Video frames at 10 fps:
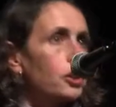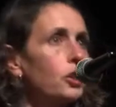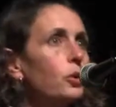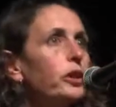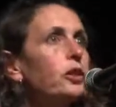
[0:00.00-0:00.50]

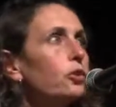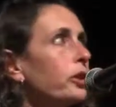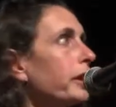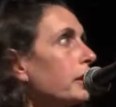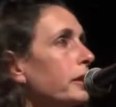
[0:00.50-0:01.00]
So in
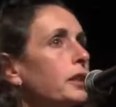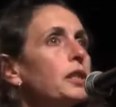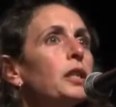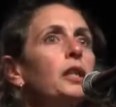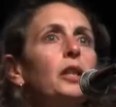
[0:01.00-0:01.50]

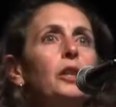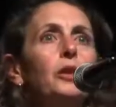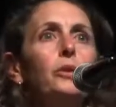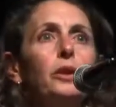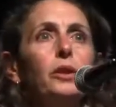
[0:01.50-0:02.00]
Greenland,
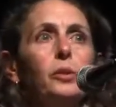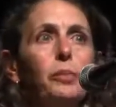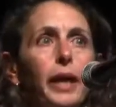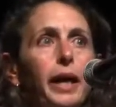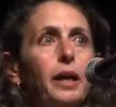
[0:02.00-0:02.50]
you can go
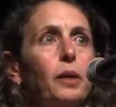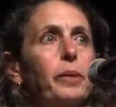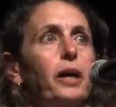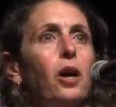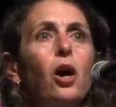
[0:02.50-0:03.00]
back
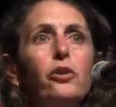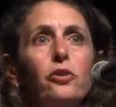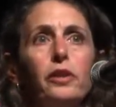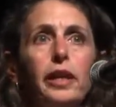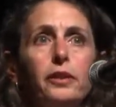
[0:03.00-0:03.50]
about
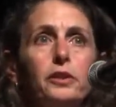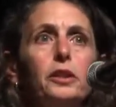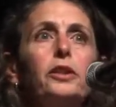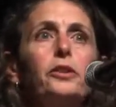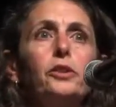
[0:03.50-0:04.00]

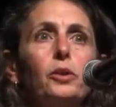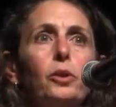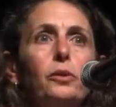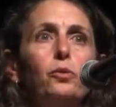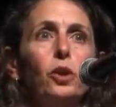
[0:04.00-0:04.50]
100,000 years,
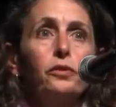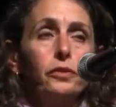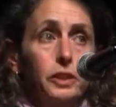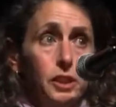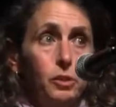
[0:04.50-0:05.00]
so
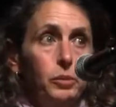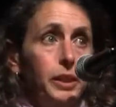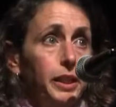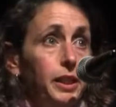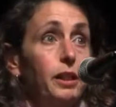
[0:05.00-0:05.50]
roughly to the
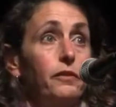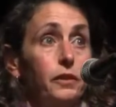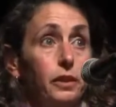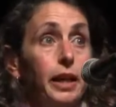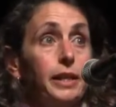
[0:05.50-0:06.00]
beginning of
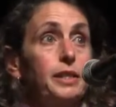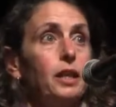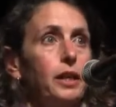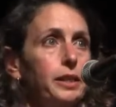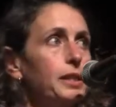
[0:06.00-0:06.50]
the
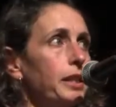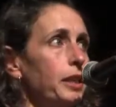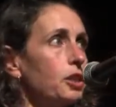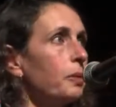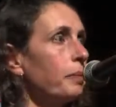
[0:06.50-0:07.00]
last ice
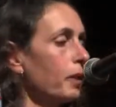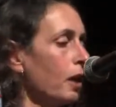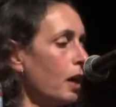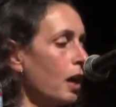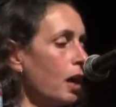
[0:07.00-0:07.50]
age.
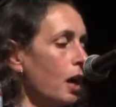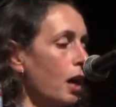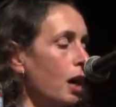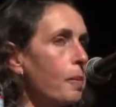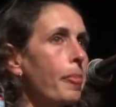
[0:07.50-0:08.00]

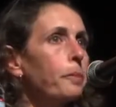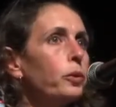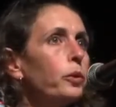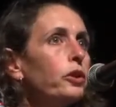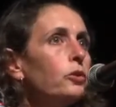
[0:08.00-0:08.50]

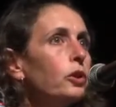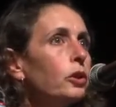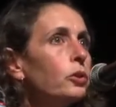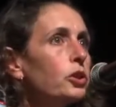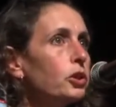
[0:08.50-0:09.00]
But when you
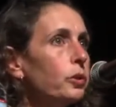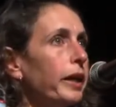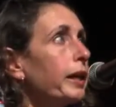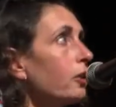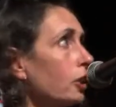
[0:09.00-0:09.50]
go to
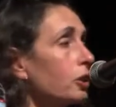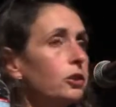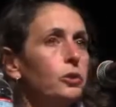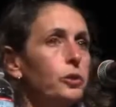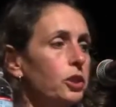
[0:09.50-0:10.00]

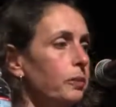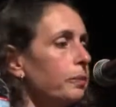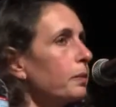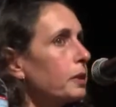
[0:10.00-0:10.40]
Antarctica, which I